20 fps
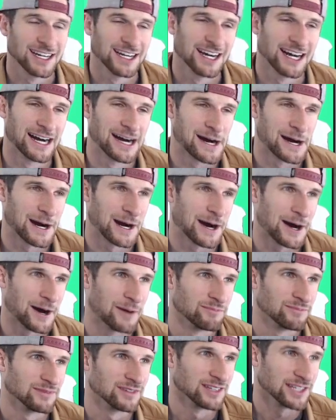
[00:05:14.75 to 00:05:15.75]

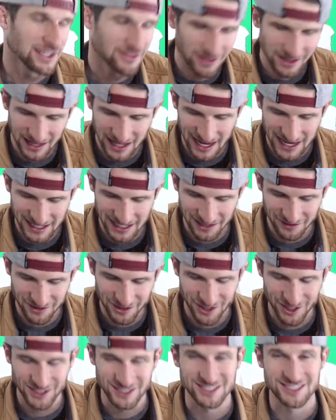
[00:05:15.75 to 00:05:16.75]
Leave a like if
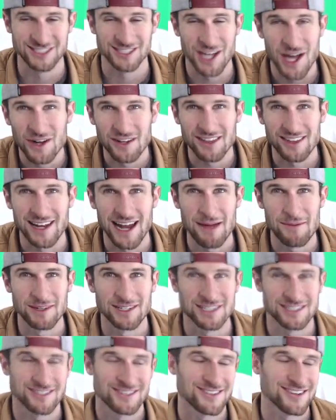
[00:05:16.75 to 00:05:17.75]
you're stoked that I'm
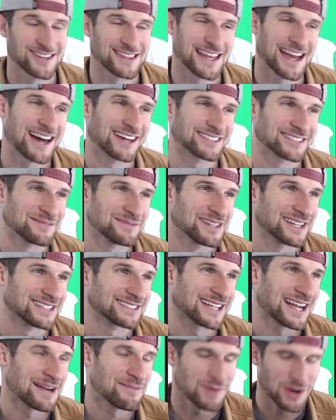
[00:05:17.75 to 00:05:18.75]
at 200,000,
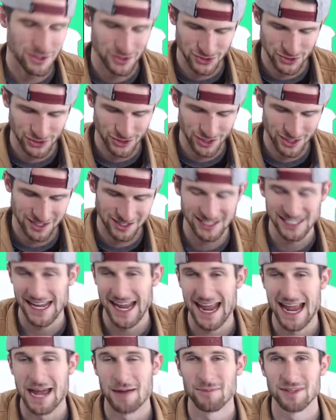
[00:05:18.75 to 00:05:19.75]
because I most certainly
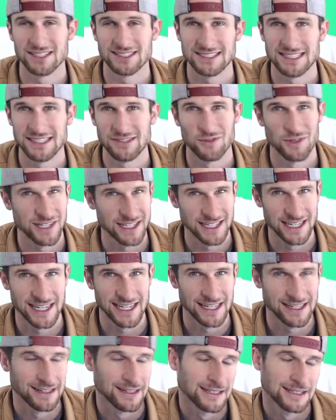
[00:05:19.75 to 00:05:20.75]
am. Let's see if we can
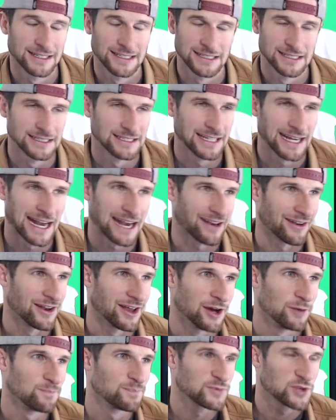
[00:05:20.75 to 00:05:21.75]
get, I don't
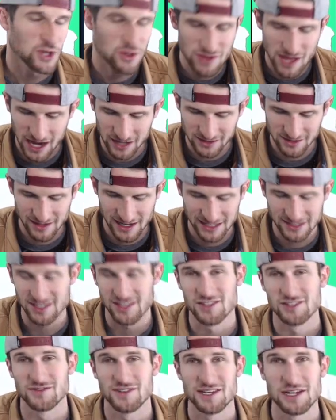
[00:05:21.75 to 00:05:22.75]
know, 2,000 likes
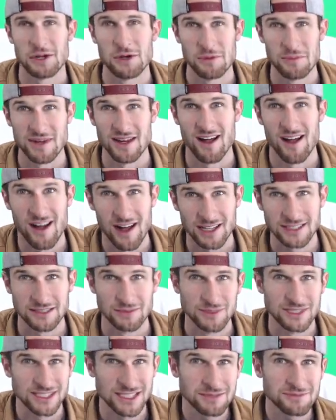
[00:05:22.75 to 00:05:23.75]
on this video would be
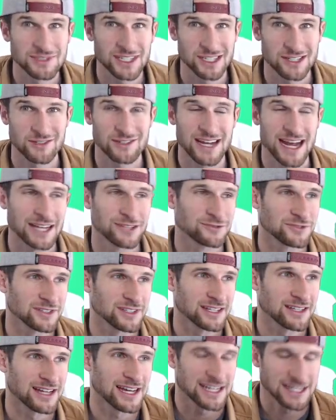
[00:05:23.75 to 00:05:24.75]
awesome. It seems like you guys
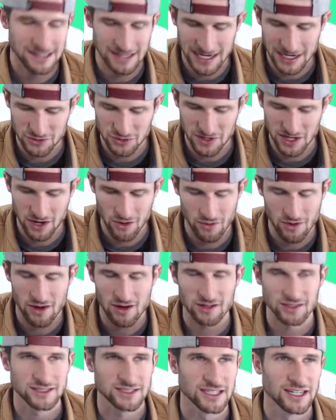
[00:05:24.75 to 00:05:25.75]
really like Clash Without
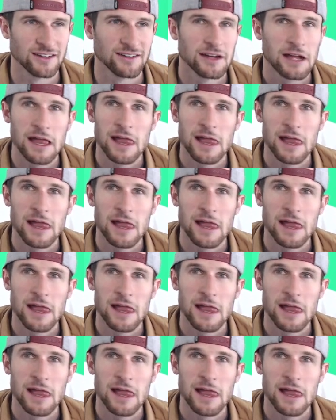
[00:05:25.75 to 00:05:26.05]
Walls, so